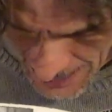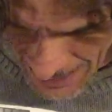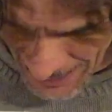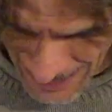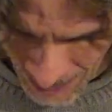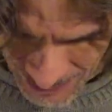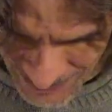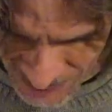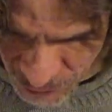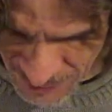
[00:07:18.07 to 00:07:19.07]
and how I
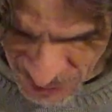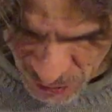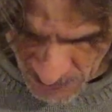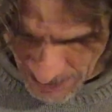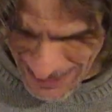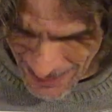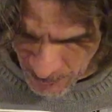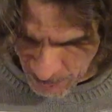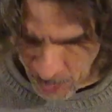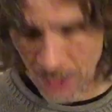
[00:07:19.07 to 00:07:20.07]
like traditional
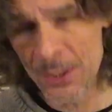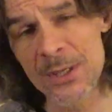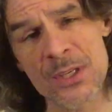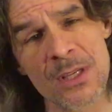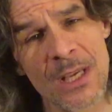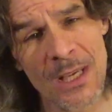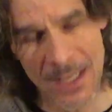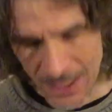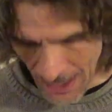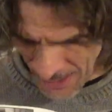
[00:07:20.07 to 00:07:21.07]
panel borders,
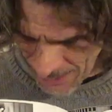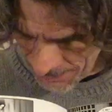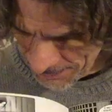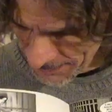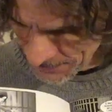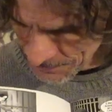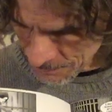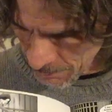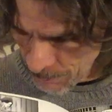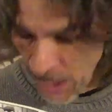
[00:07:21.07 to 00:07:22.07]

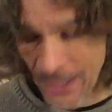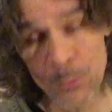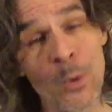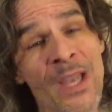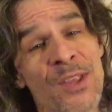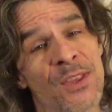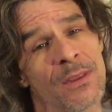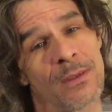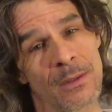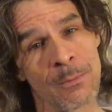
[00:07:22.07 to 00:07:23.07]
but with
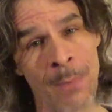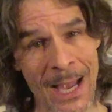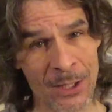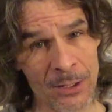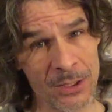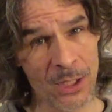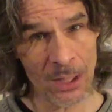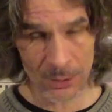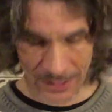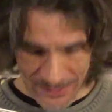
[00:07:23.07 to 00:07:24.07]
modern coloring